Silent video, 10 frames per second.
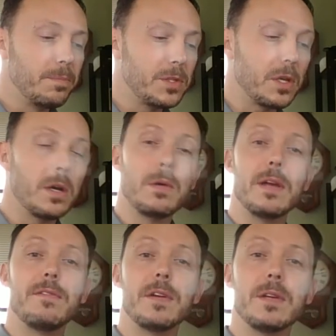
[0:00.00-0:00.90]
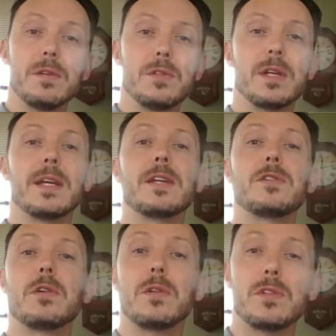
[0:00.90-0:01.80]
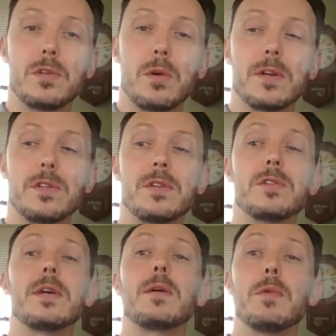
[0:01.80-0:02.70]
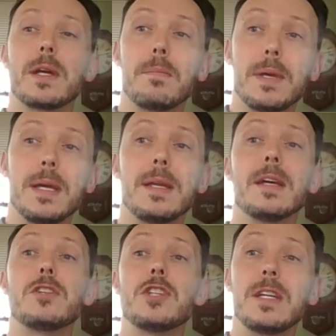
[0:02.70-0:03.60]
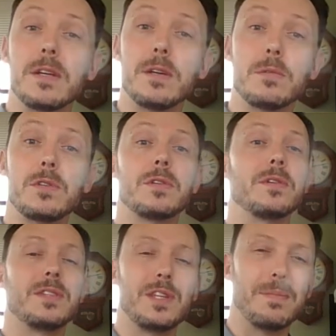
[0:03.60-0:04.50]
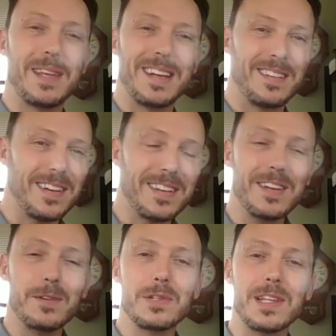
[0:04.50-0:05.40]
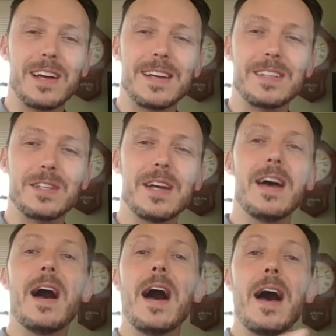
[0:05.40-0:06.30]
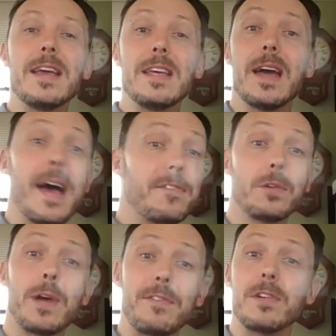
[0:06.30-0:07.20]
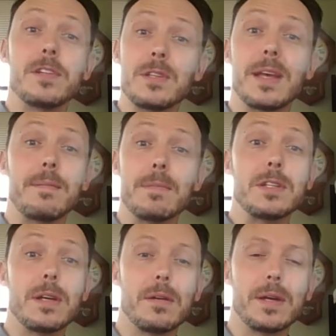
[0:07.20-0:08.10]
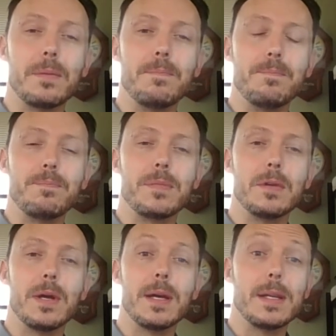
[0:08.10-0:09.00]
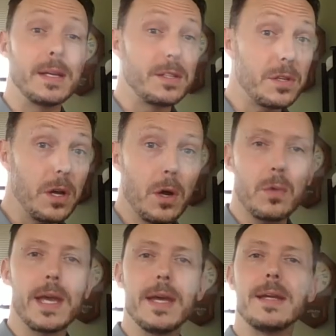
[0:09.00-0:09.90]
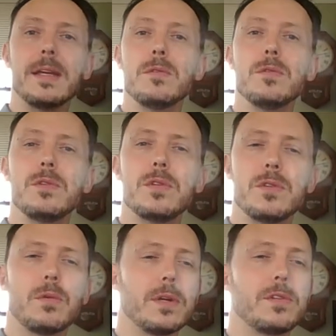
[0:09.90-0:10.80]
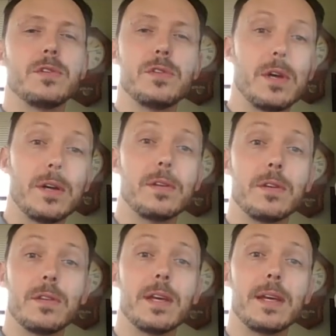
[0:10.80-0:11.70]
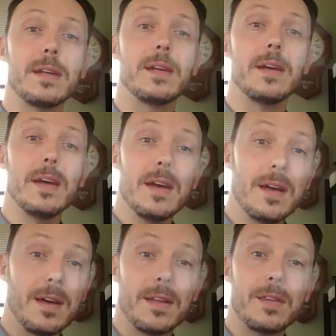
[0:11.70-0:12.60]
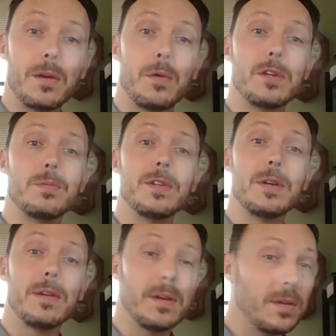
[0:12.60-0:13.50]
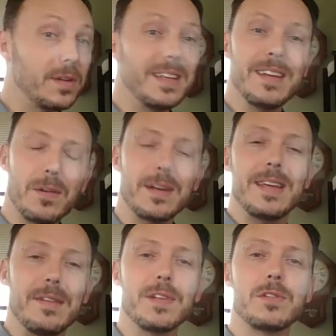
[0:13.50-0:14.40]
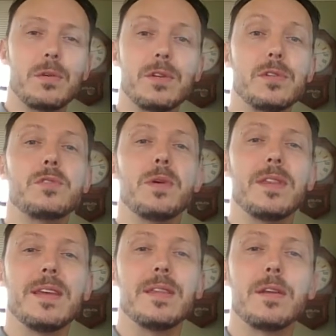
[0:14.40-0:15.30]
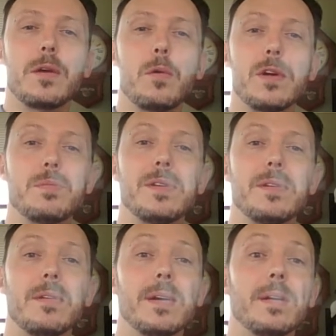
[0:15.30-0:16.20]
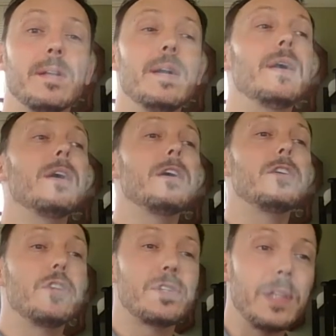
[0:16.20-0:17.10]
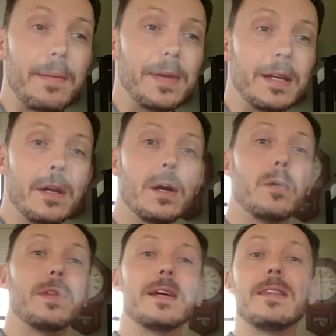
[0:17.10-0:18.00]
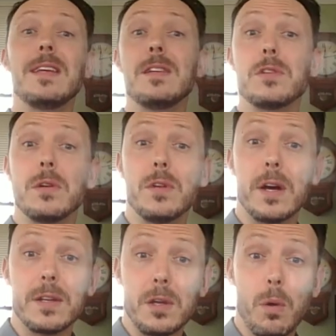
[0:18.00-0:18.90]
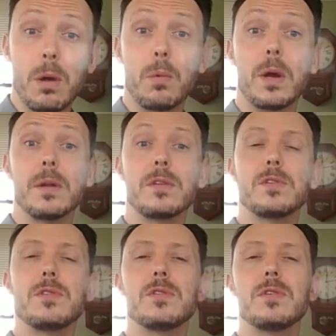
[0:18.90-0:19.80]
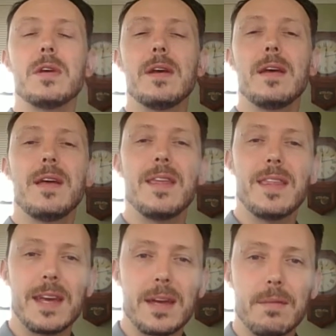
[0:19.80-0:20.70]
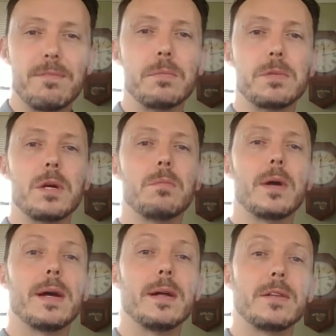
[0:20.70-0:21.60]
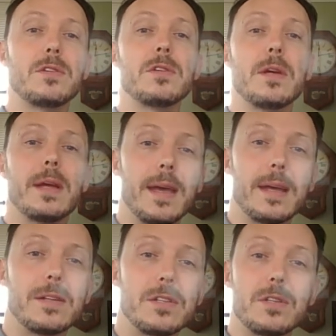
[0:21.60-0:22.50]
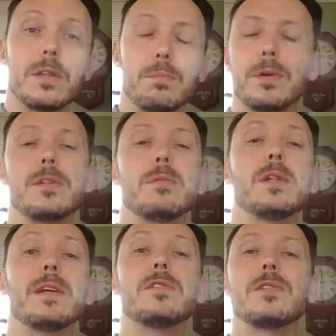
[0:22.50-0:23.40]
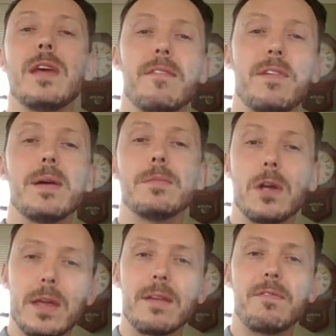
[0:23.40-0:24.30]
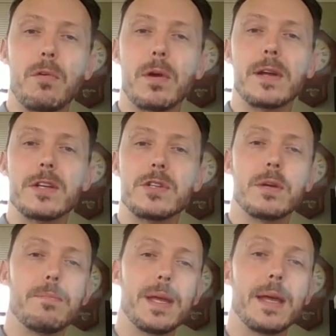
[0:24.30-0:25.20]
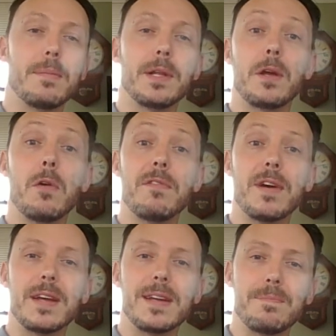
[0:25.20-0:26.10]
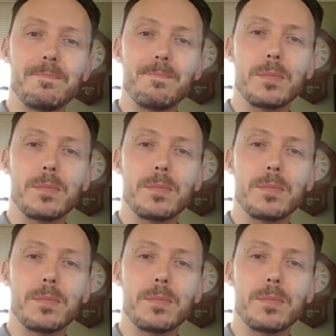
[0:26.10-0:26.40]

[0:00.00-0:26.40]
So if you're using external sources like Wikipedia, cheat notes, or something along those lines, uh, you have to reference that material. Right? It's okay to use sources other than uh, the course material or, or even sources within the course material. Just let me know that these are not your words uh, they come from somewhere else. And the principle is if I'm looking for it, I should be able to go find it.